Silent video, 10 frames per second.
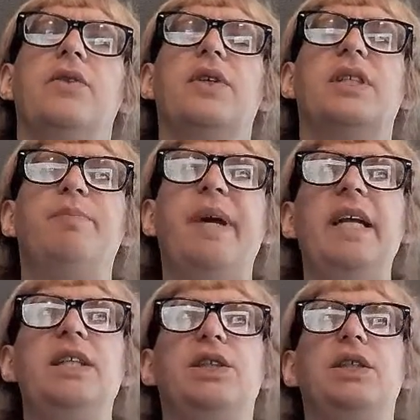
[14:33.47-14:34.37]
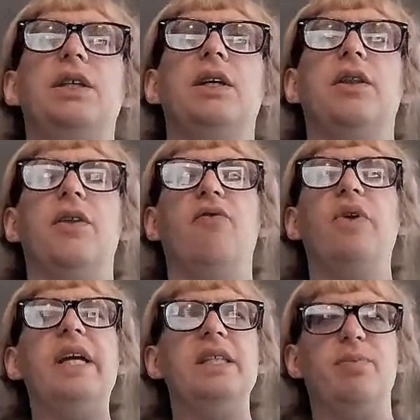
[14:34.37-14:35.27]
the
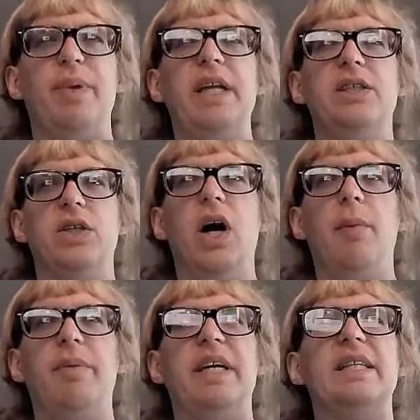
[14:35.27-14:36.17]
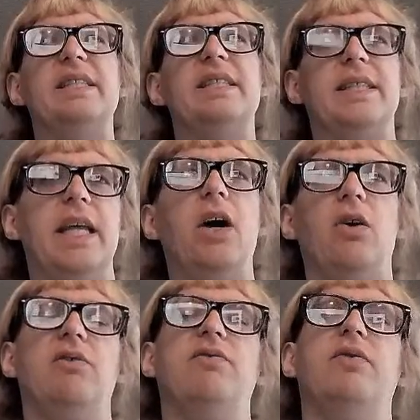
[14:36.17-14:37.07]
free speech topic
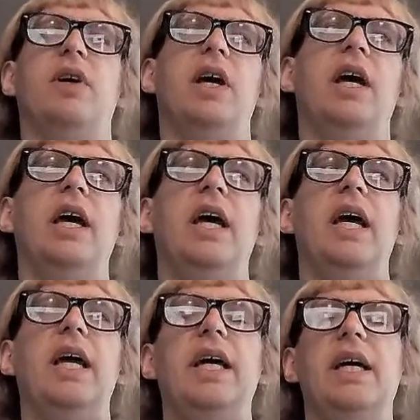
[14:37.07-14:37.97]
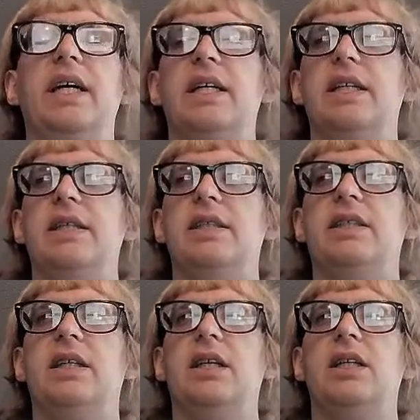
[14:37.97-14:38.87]
itself
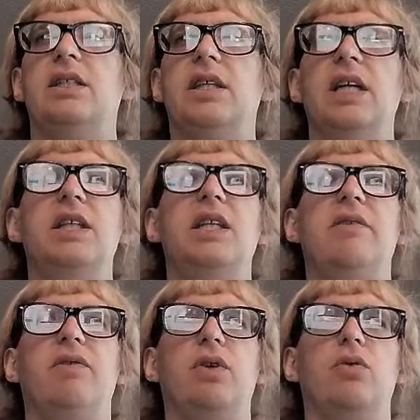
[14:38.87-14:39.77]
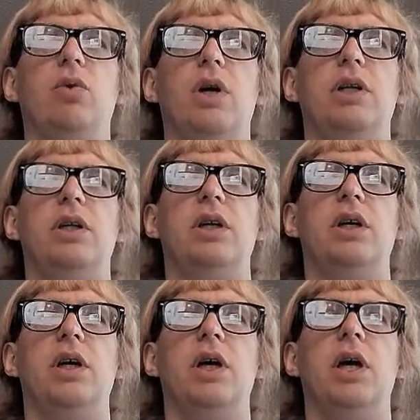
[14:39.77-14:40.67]
is such a difficult one.
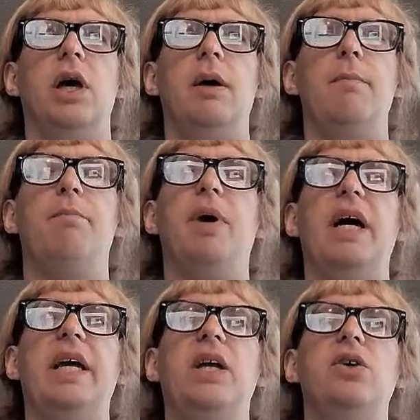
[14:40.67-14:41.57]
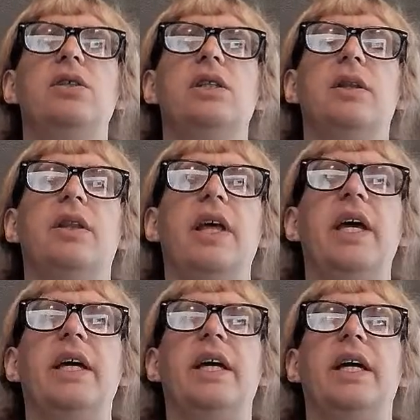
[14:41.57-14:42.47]
But here's the
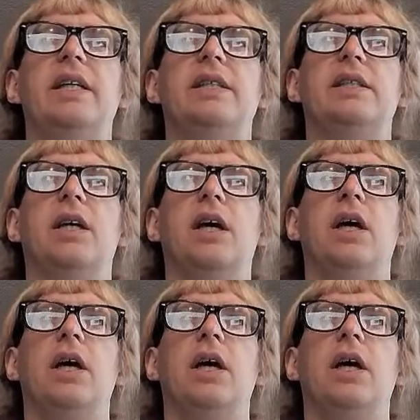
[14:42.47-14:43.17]
thing, is